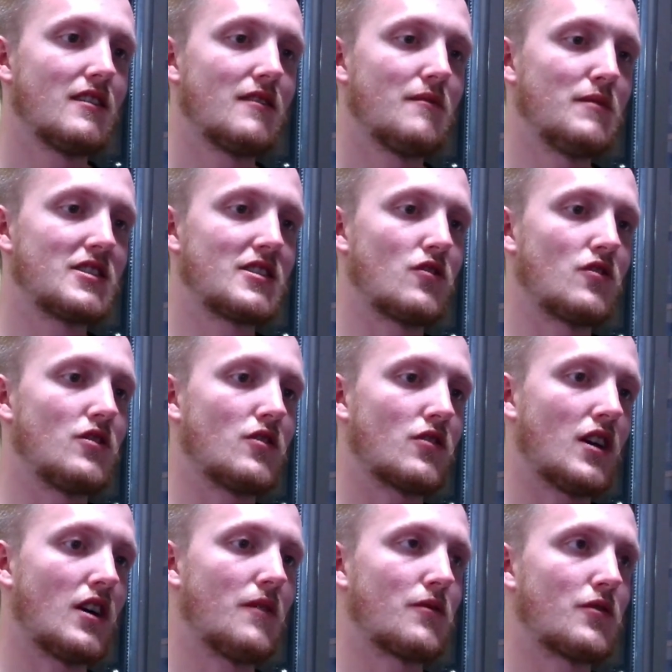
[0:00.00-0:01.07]
material
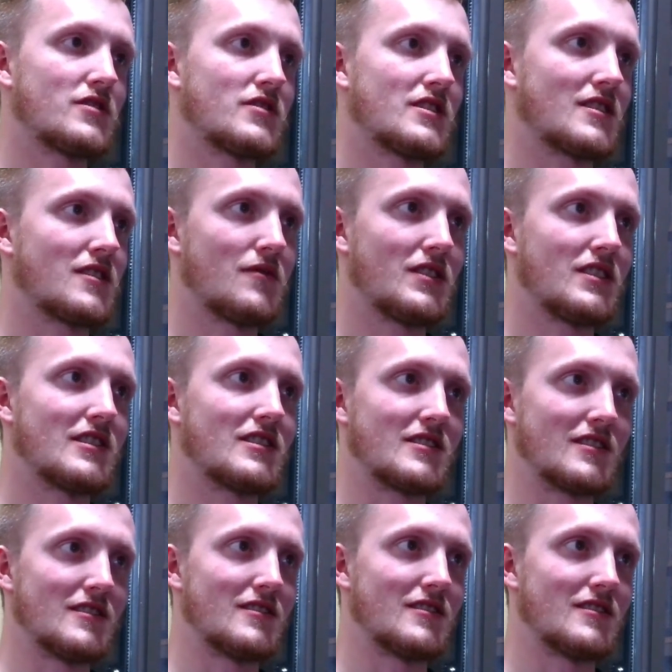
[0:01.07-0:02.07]
comforts and conveniences.